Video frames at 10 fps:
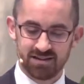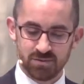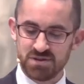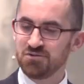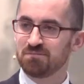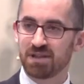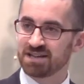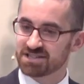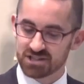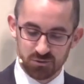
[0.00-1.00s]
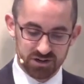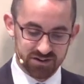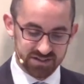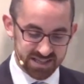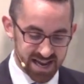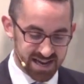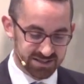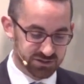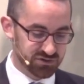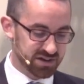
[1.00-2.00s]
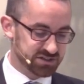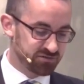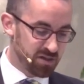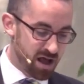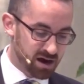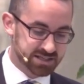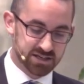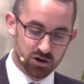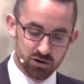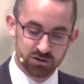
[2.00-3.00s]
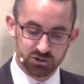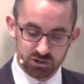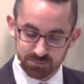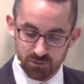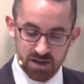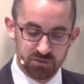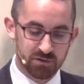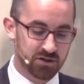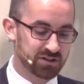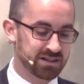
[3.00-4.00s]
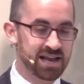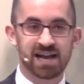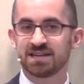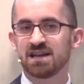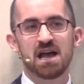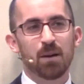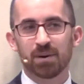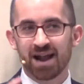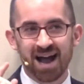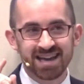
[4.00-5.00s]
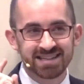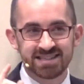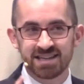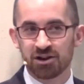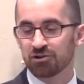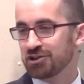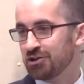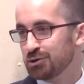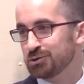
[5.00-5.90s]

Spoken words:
You've blessed the work of his hands so that his flocks and herds are spread throughout the land, but I dare you,